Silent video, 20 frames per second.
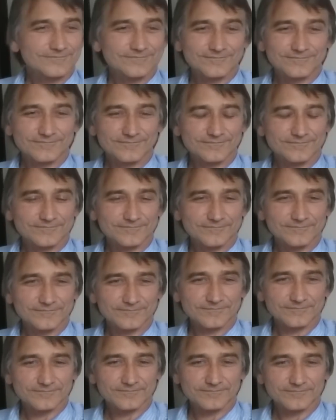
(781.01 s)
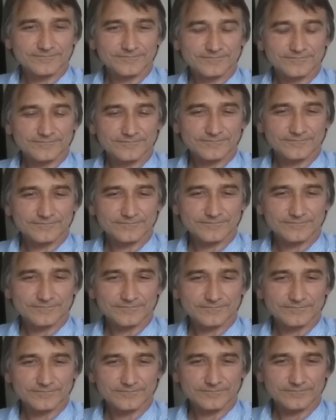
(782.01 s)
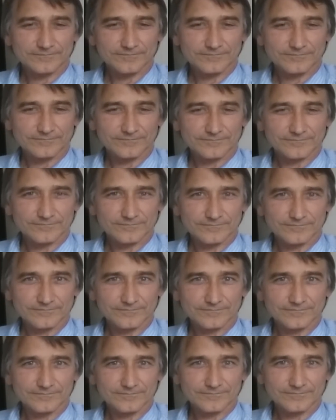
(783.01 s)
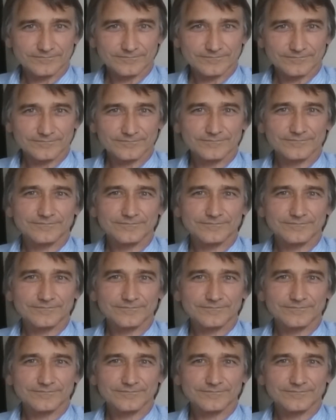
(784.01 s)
This person isn't speaking.